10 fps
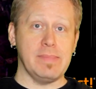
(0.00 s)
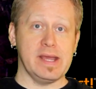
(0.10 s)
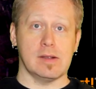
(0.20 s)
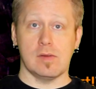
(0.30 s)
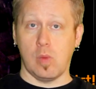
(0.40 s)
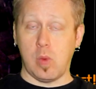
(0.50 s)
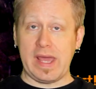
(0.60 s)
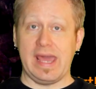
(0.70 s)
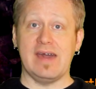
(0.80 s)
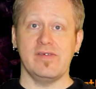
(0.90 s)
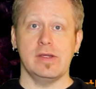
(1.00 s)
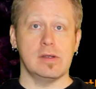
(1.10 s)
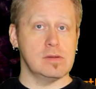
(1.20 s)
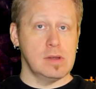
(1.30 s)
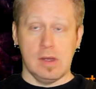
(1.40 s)
bigger, way
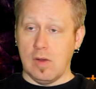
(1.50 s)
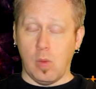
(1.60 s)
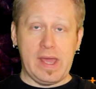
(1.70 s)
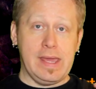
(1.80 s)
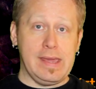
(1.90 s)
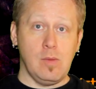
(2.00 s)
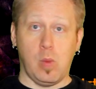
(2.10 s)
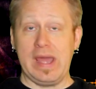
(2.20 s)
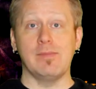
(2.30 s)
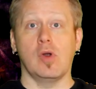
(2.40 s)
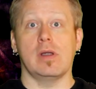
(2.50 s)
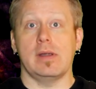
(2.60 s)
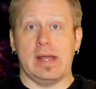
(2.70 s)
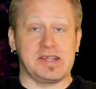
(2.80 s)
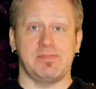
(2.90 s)
heavier, way more
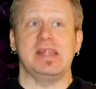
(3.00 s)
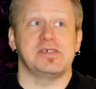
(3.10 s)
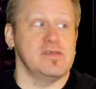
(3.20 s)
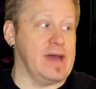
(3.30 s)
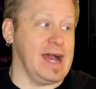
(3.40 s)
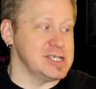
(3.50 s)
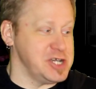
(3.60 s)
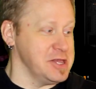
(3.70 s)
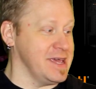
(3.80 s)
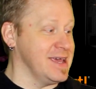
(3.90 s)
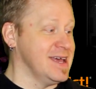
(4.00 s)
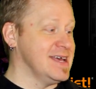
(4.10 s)
expensive actually.